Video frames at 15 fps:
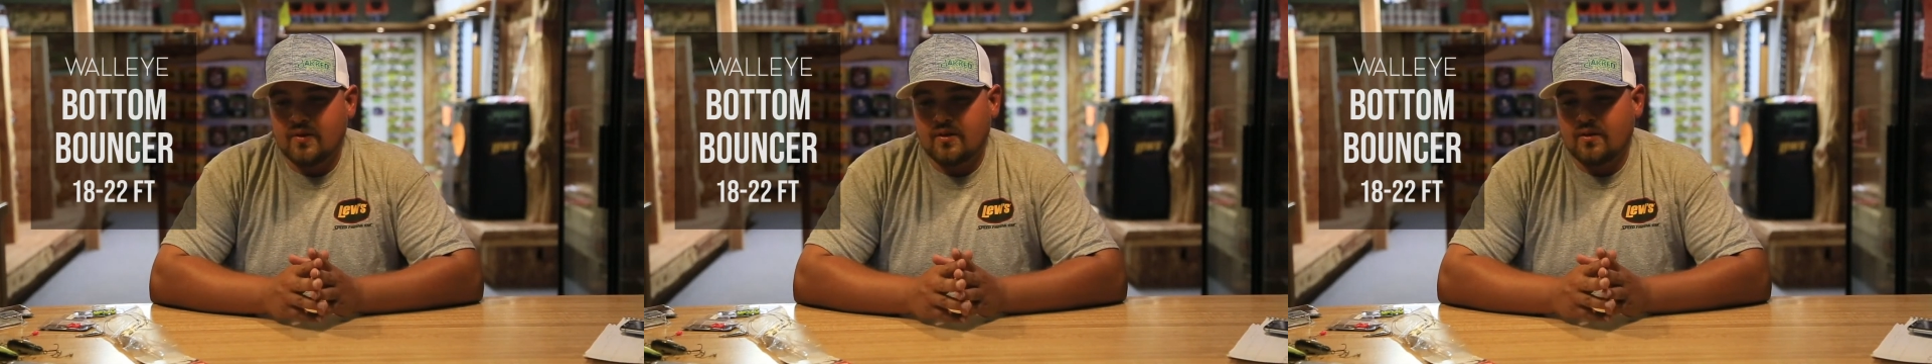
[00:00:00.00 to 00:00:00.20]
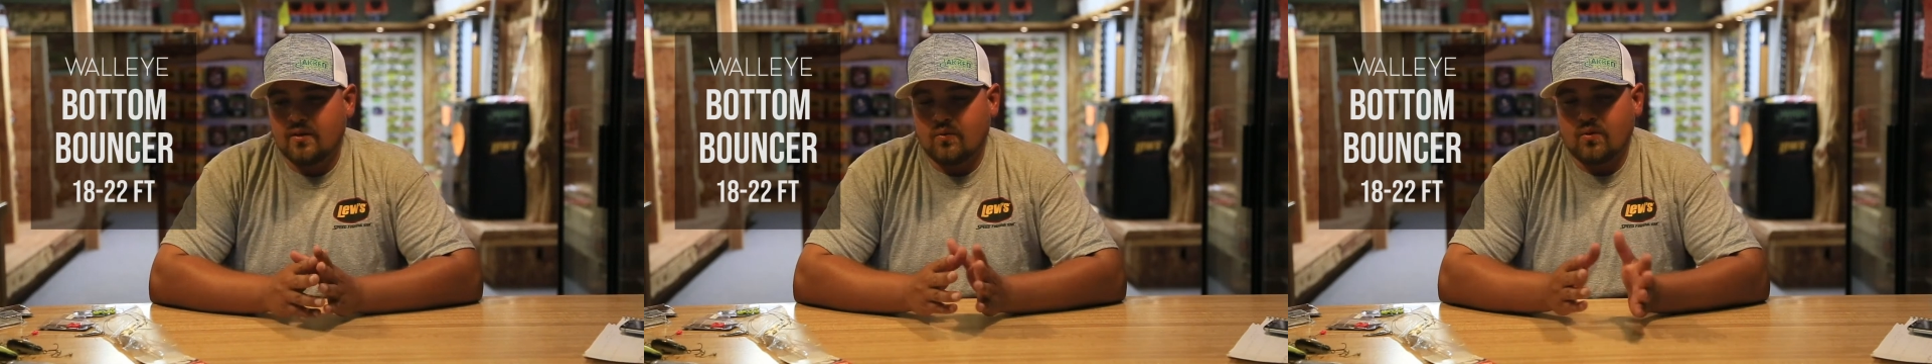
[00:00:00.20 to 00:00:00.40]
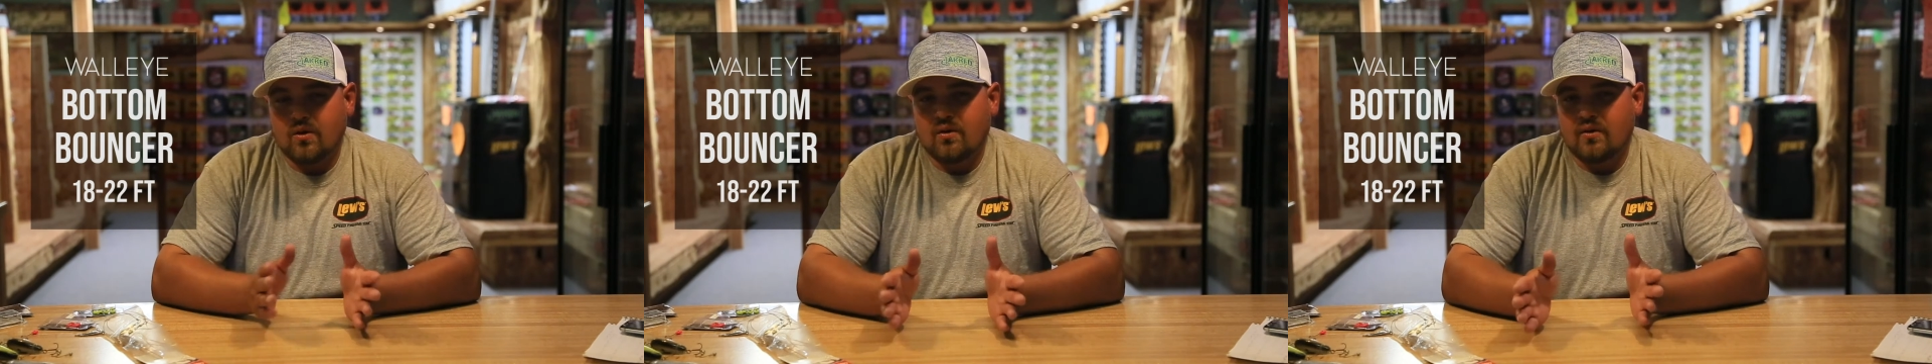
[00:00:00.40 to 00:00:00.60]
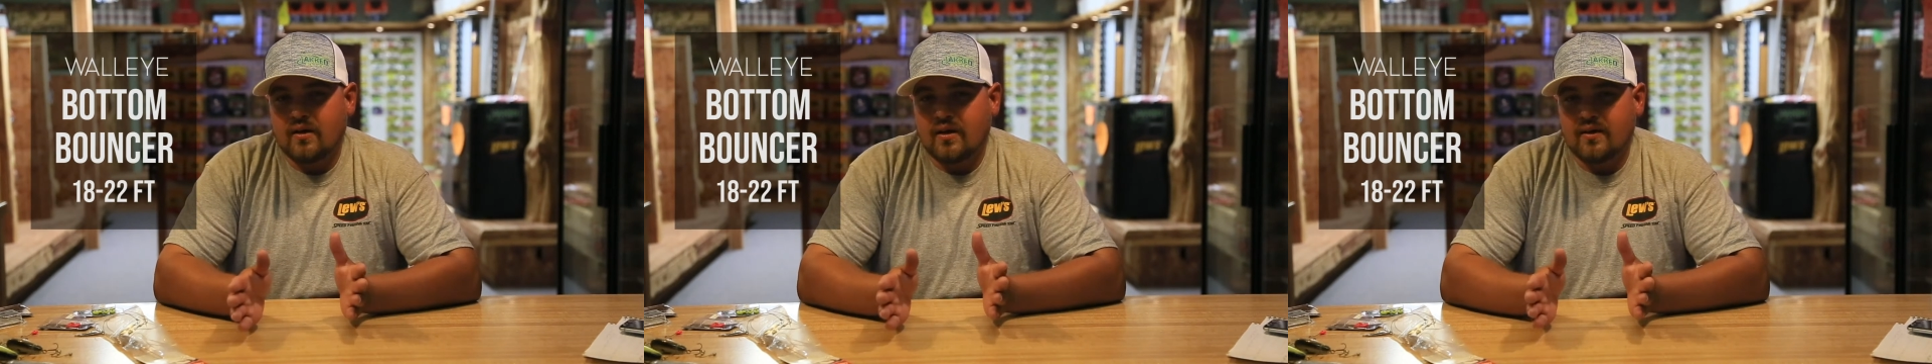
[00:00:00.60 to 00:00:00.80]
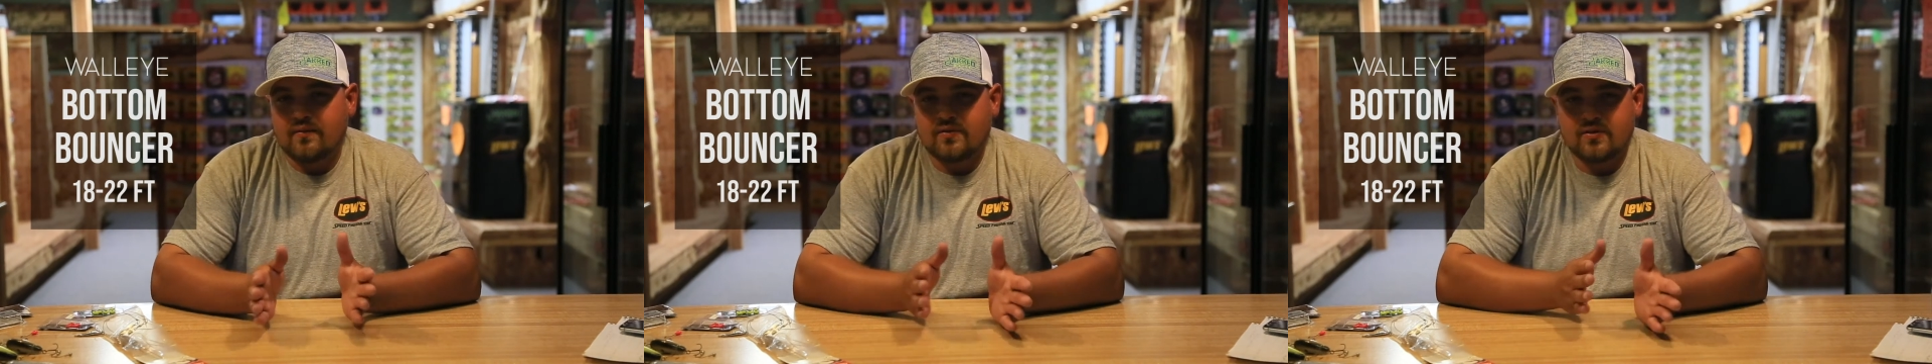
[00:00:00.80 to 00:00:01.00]
The
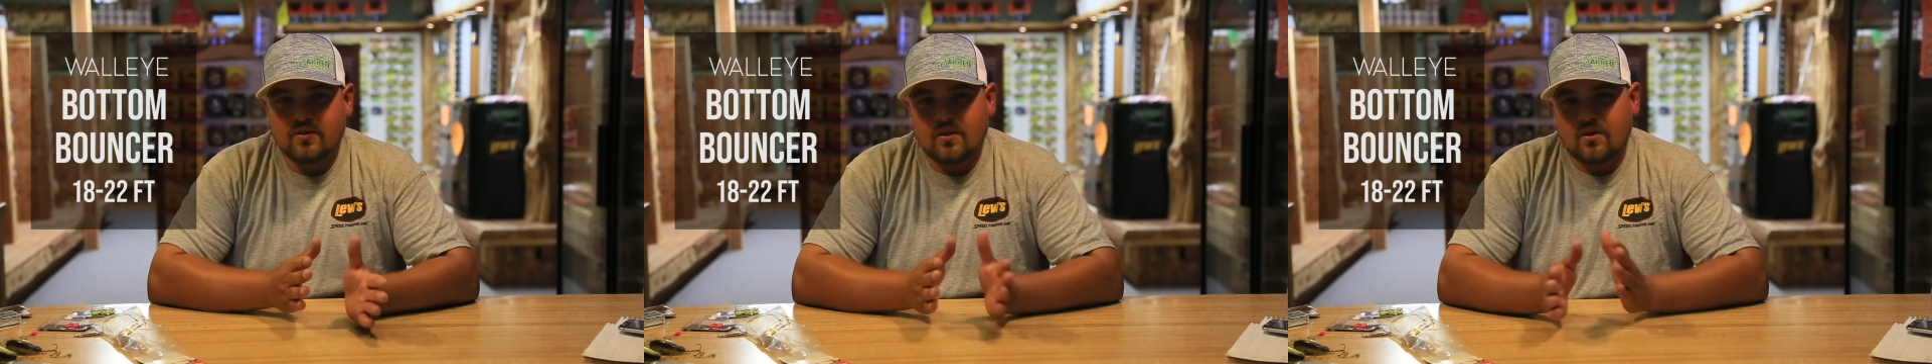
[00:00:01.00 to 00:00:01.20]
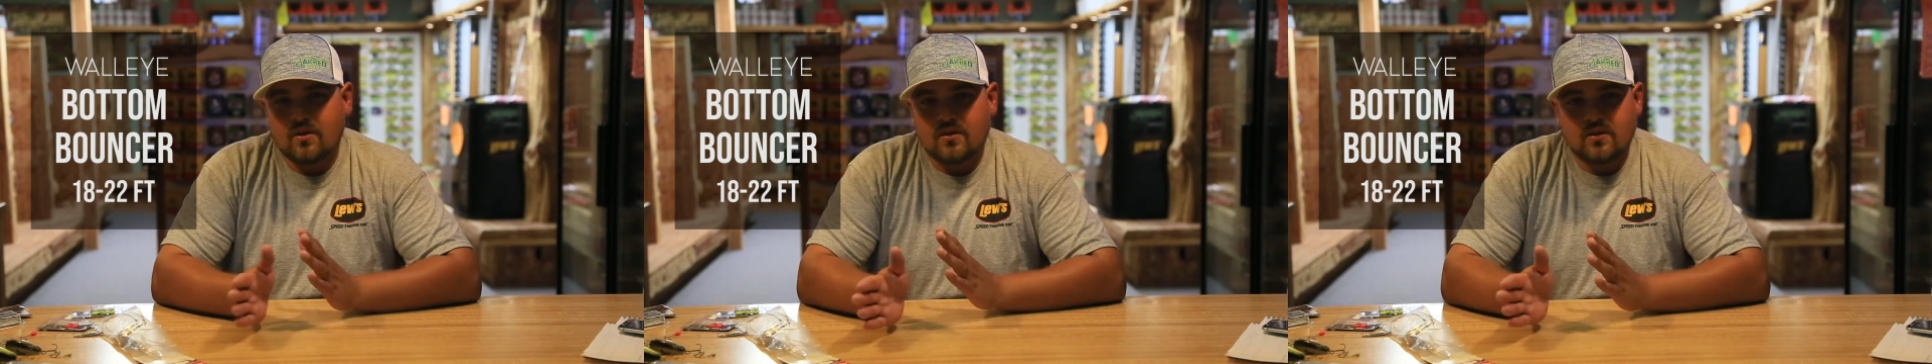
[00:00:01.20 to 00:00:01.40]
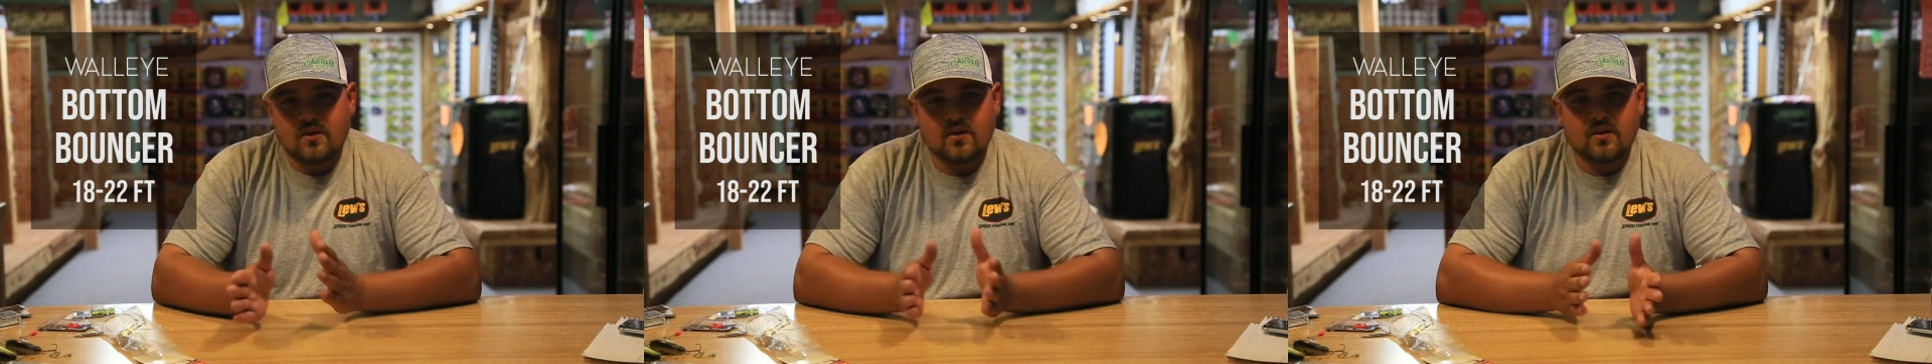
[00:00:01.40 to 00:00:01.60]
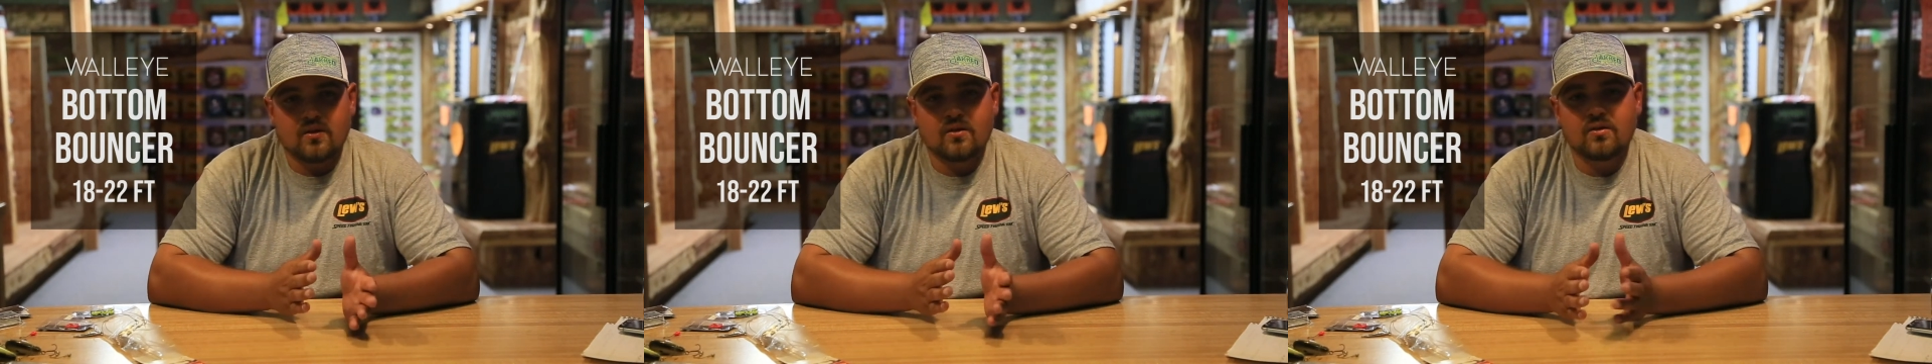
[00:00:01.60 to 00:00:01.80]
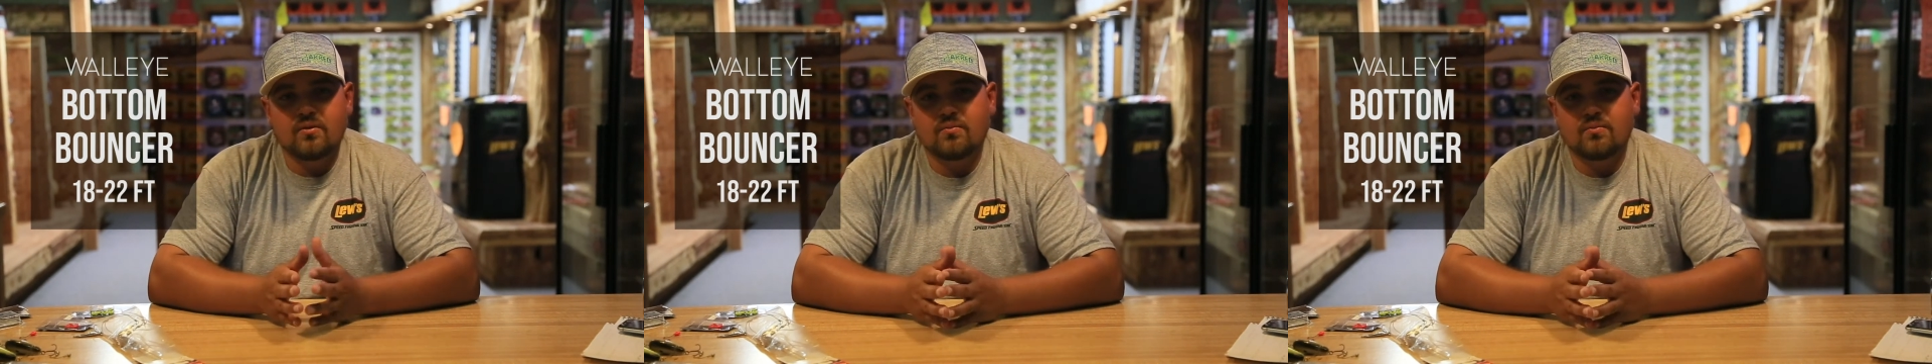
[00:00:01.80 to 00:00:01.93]
walleye have started to